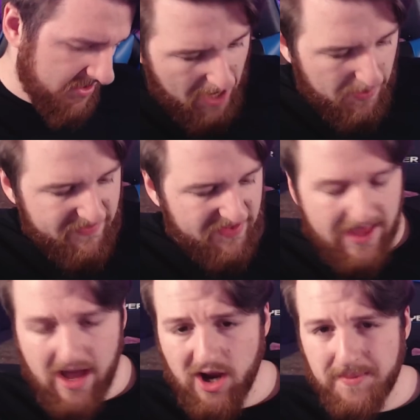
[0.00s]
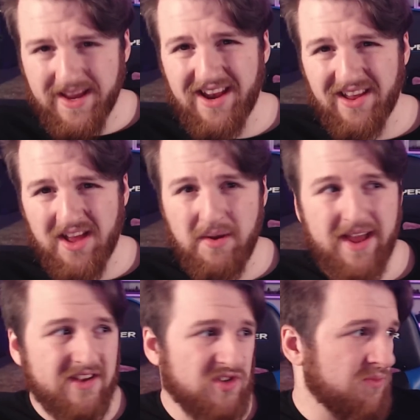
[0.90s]
However, they are going to be getting a
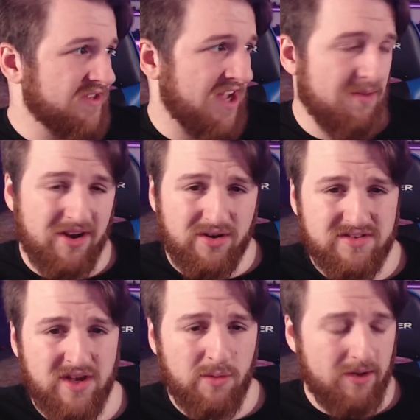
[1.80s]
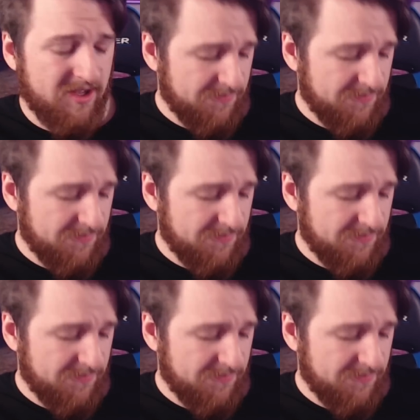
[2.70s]
codex sometime in October.